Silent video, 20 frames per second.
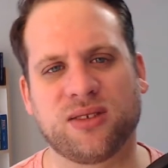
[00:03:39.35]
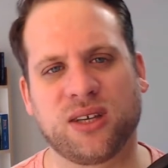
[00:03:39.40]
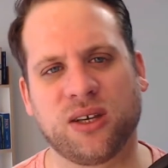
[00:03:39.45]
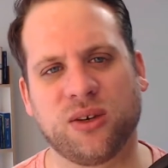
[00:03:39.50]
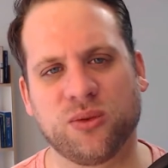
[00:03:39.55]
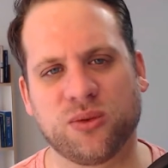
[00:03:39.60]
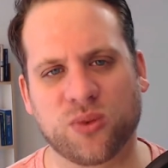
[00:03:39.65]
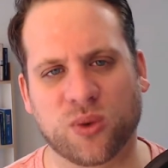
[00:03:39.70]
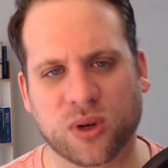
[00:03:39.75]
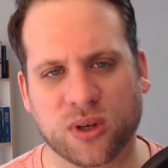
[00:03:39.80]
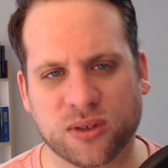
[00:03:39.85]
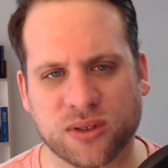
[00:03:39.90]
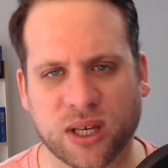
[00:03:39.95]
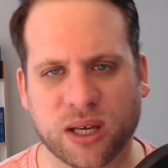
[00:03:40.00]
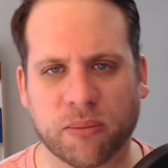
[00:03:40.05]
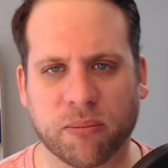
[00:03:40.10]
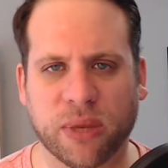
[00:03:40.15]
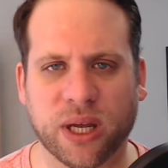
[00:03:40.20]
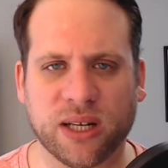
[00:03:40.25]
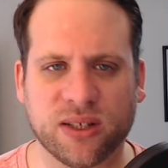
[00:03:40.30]
They use words
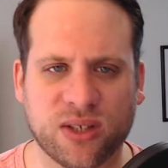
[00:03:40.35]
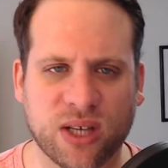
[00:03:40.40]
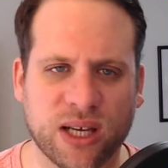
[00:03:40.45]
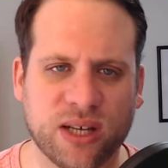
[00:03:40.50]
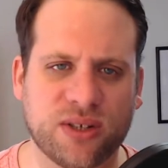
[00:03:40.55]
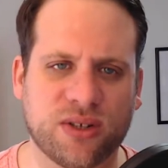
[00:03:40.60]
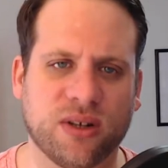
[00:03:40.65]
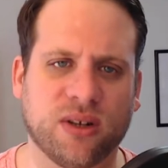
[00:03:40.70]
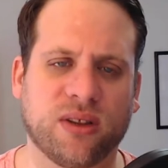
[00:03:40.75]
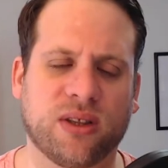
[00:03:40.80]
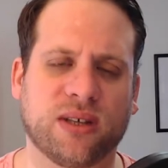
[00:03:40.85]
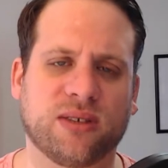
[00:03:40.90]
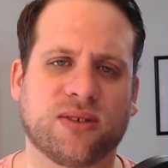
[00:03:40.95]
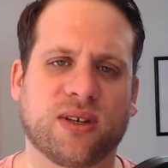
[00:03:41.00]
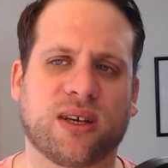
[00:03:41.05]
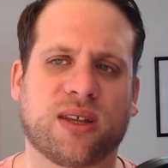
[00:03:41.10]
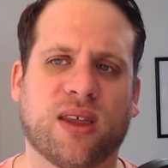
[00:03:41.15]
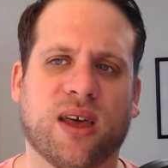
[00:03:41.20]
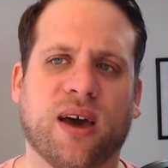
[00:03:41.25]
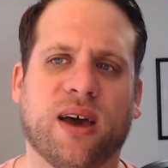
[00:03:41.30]
like meditation and things
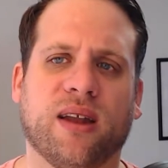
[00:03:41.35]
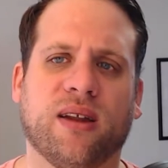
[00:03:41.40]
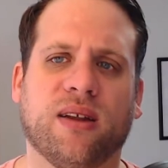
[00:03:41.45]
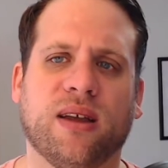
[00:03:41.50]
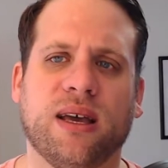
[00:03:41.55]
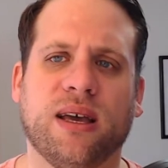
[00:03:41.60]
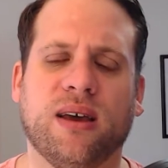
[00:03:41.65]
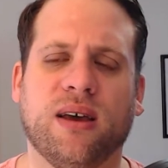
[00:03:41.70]
like that.